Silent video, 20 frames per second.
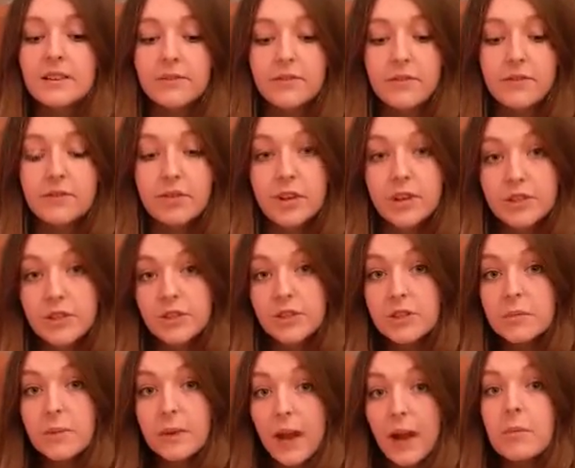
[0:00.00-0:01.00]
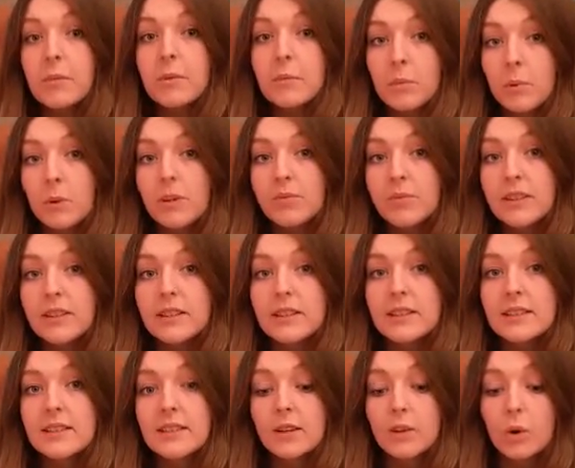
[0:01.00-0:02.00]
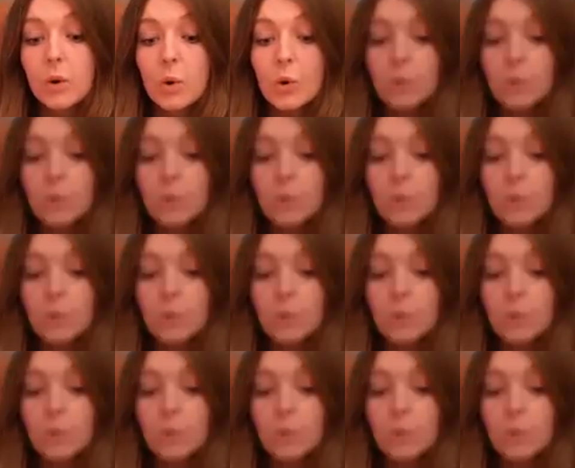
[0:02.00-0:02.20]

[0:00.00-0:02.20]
infrastructure to become a more realistic